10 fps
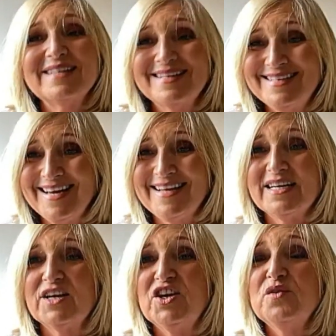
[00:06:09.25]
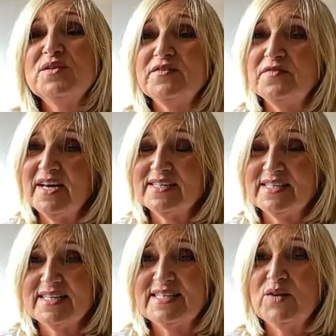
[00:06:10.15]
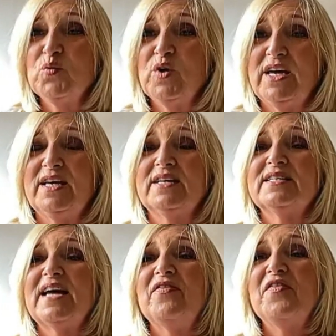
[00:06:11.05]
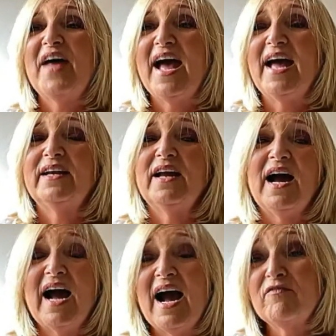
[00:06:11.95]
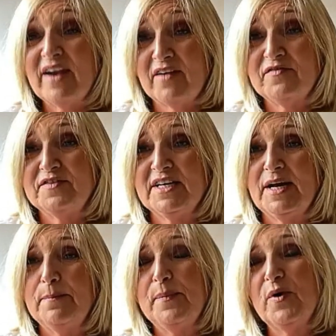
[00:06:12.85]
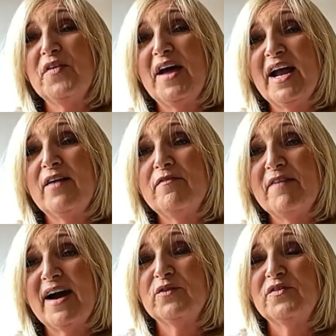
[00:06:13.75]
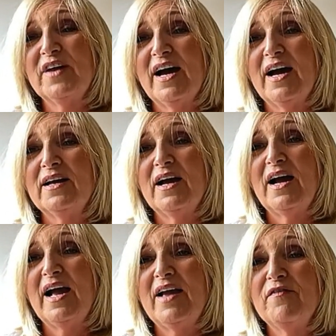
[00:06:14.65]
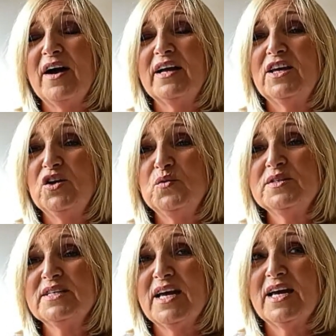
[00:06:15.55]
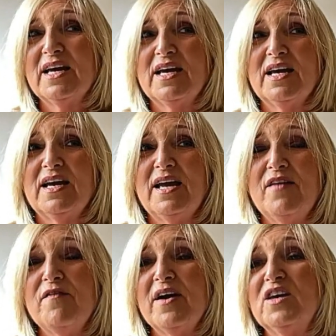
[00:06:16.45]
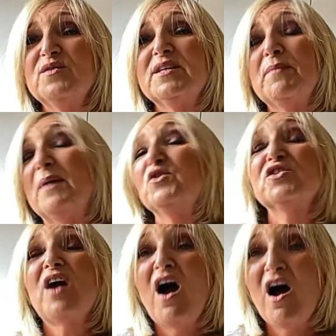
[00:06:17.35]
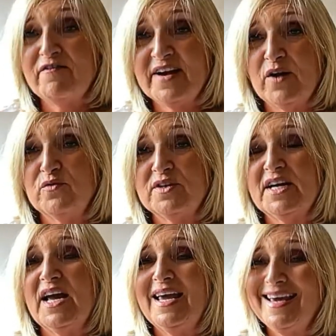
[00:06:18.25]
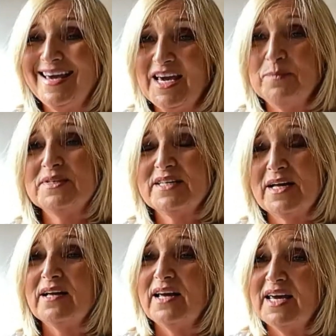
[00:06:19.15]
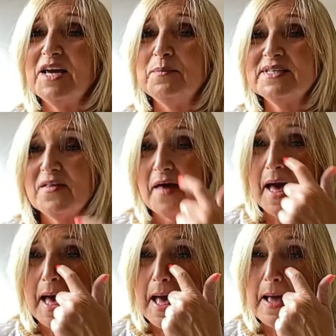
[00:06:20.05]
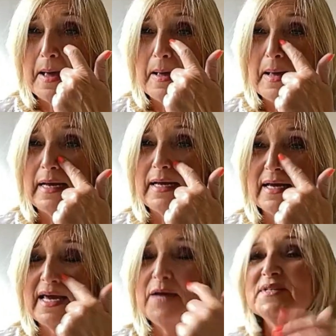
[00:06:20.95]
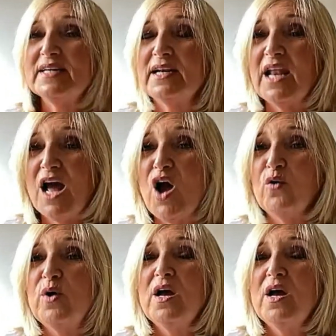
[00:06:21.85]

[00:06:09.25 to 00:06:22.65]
I did. I used it for that 16 weeks, and then I have left it. But then I found that if I use it maybe just half an hour a day, it keeps it there. It keeps it low.